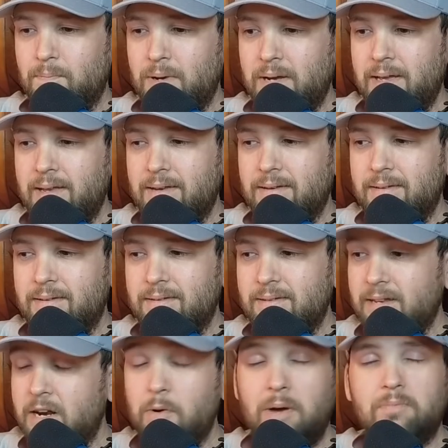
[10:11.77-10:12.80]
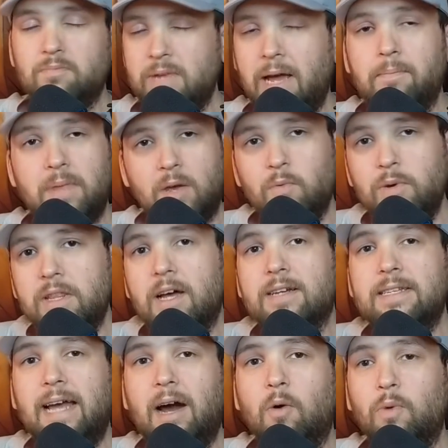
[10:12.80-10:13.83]
but you know what? Yeah, we
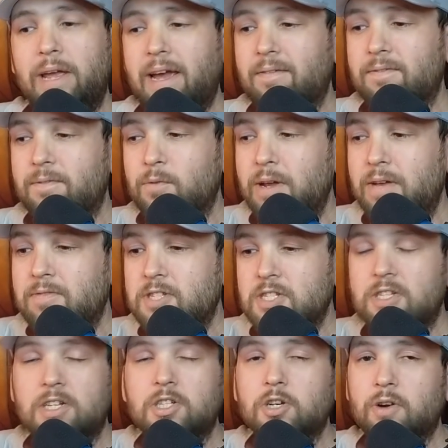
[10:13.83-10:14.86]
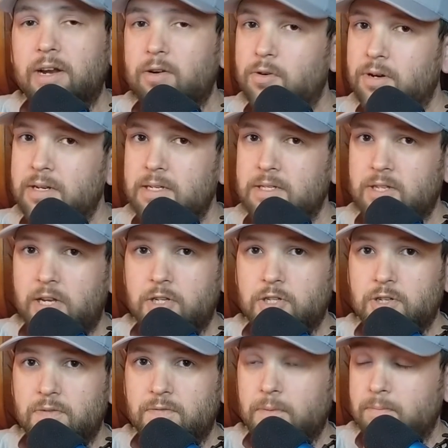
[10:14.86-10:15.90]
lucked out. We have such a great
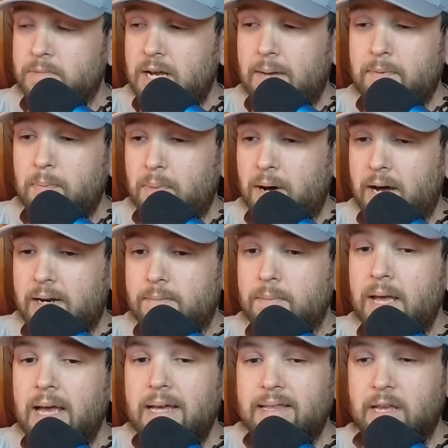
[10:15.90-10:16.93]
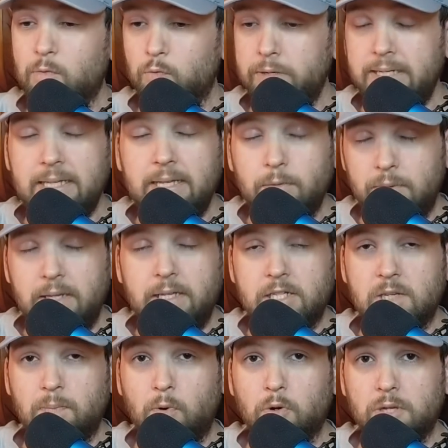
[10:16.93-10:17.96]
organization from top to bottom. They really, really
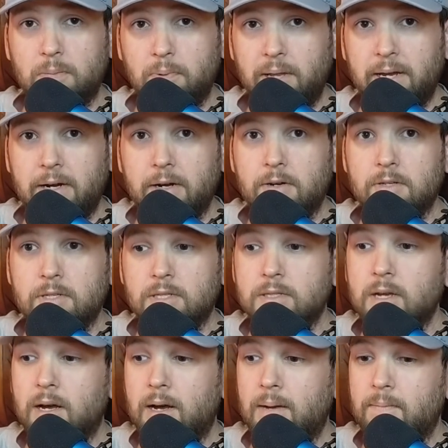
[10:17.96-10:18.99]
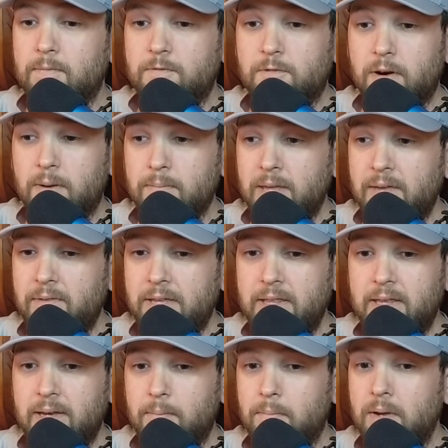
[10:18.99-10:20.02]
support the players, from giving
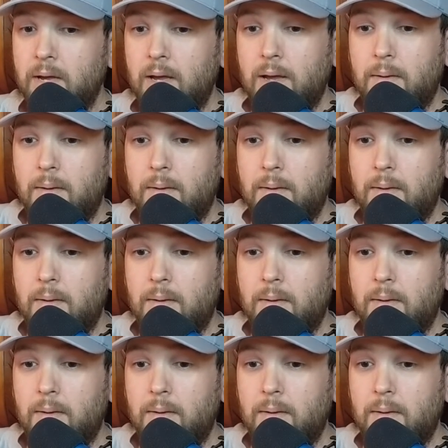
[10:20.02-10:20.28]
them